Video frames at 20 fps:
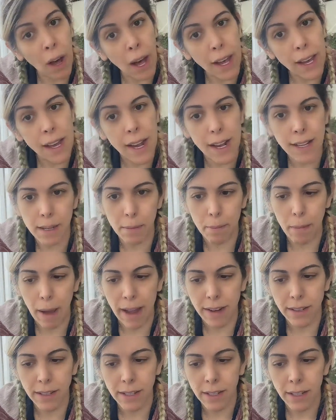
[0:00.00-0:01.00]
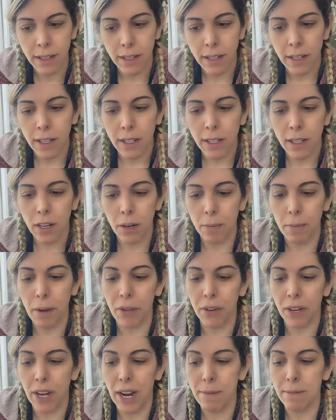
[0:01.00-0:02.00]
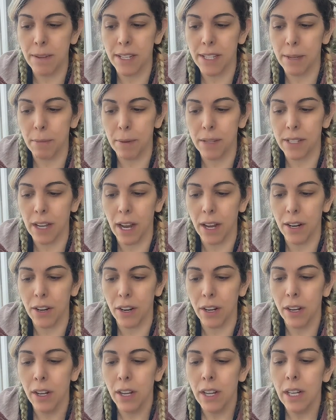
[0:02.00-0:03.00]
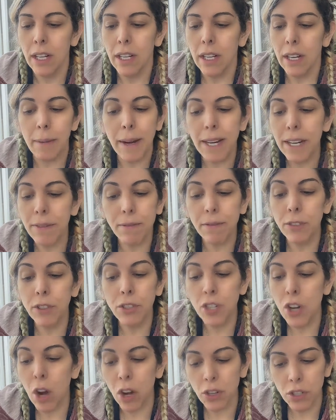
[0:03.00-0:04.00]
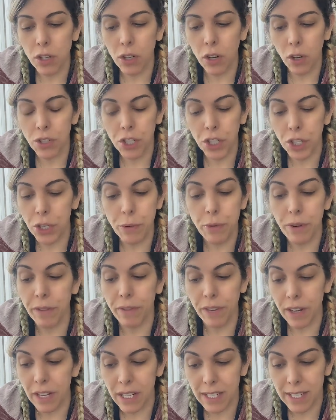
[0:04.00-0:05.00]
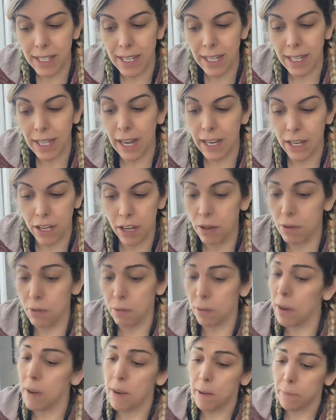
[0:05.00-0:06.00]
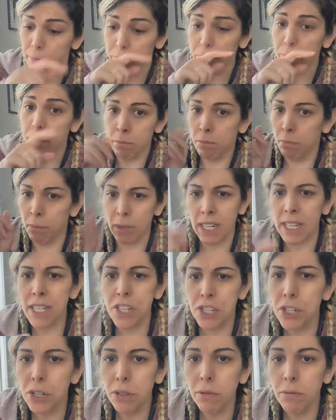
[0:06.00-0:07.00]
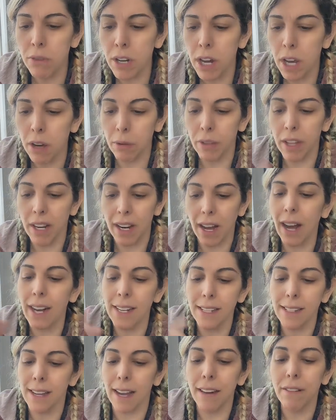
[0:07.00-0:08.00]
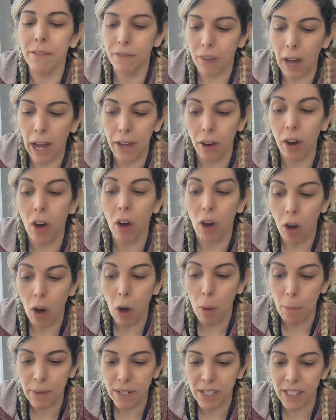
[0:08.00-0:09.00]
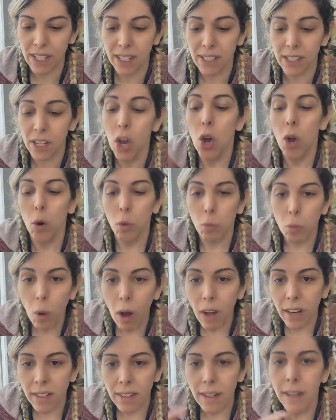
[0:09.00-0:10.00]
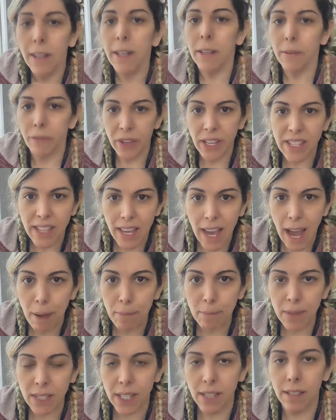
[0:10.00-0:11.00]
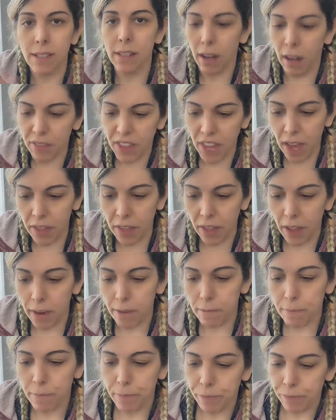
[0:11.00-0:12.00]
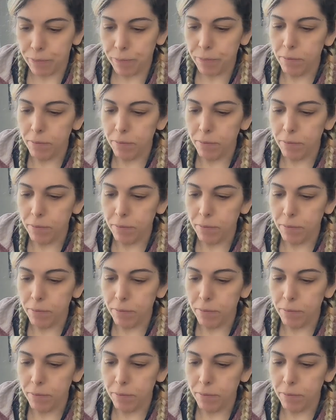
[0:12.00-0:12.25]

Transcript: Do I, as a bet? Her mother came to sit beside her. I might have not gone to university like you, but I do know that ice and fire are opposites. One is the absence of the other.